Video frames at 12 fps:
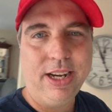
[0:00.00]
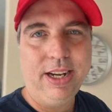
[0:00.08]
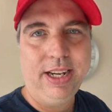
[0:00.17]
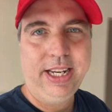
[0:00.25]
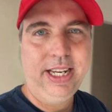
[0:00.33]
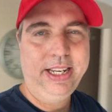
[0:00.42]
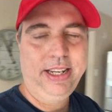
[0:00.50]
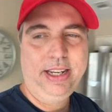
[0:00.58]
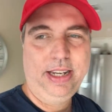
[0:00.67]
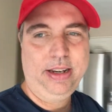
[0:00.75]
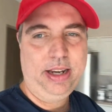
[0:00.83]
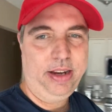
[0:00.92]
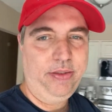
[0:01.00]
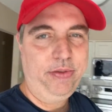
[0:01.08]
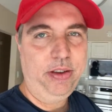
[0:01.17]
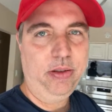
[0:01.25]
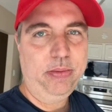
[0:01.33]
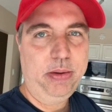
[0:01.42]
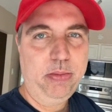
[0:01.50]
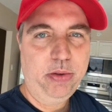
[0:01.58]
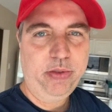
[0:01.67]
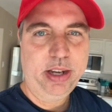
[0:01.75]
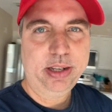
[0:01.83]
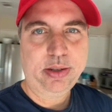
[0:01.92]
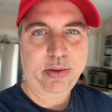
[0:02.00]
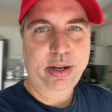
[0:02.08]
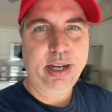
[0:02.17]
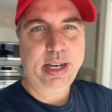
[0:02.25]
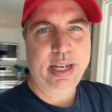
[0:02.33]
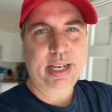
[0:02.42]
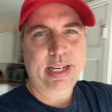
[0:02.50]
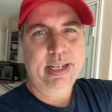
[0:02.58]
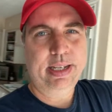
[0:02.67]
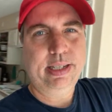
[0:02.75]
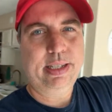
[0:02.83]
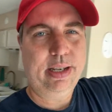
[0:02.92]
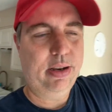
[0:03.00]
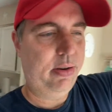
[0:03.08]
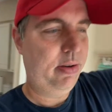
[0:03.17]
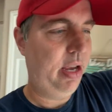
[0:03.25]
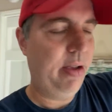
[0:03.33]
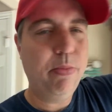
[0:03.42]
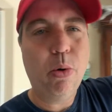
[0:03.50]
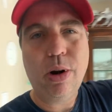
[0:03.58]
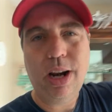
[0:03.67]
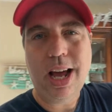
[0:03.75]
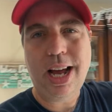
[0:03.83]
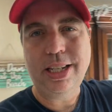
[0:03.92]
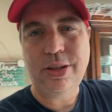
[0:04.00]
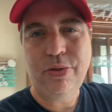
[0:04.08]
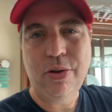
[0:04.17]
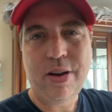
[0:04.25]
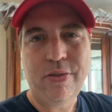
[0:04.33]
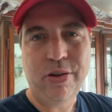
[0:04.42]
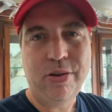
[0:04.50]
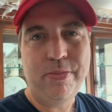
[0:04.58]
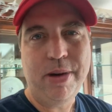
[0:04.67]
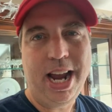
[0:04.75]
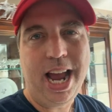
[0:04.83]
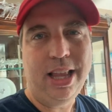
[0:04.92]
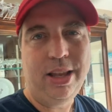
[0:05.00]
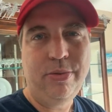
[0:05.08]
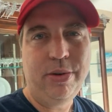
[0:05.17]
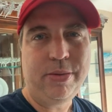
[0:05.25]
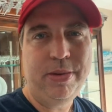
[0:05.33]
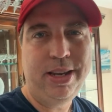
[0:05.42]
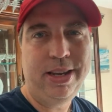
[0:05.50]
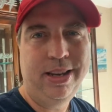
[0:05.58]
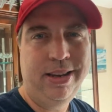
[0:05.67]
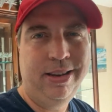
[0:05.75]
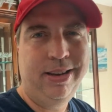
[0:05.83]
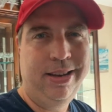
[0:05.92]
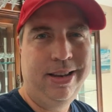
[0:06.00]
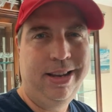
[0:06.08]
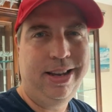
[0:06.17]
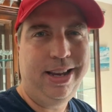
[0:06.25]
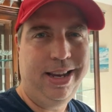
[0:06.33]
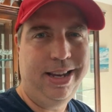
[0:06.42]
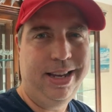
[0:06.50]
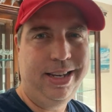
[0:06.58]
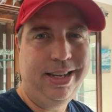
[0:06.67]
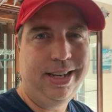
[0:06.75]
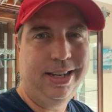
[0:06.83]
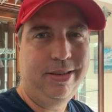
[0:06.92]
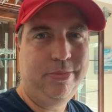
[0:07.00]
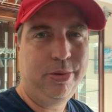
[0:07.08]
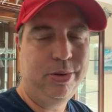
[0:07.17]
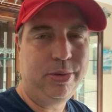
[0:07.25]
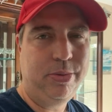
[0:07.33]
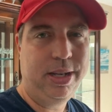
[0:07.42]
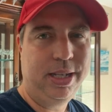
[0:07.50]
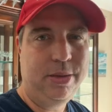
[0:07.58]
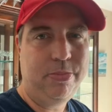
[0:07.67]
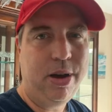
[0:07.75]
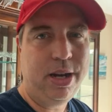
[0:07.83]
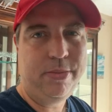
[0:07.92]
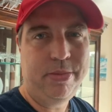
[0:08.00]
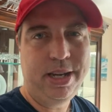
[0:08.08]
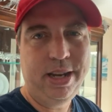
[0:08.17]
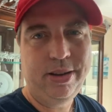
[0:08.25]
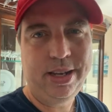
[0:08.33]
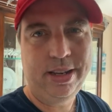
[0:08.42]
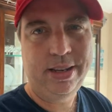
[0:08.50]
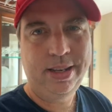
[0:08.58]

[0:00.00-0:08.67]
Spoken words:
in film and movie history. So immortalized forever by Alan Rickman and Bruce Willis, Bonnie Bedelia,